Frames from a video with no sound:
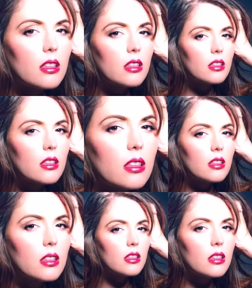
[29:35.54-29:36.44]
Um, because
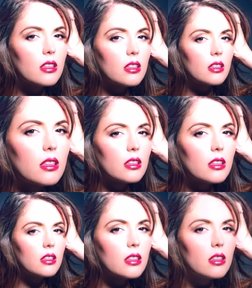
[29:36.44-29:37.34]
I, I feel like that's
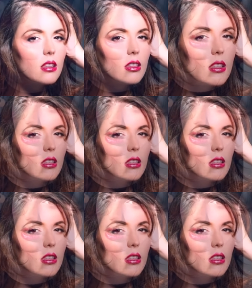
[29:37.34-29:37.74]
like the most